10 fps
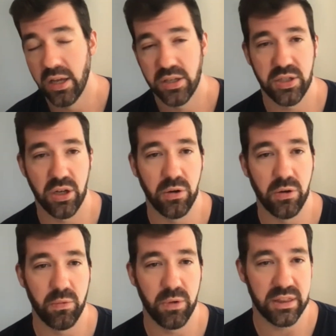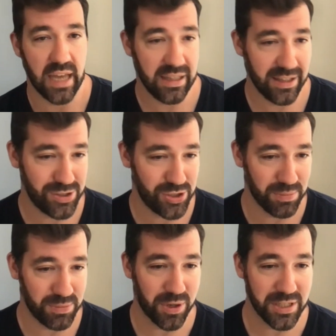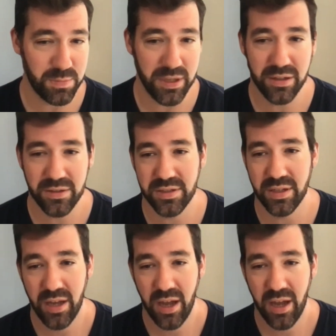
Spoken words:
So with that, let's jump to our speakers.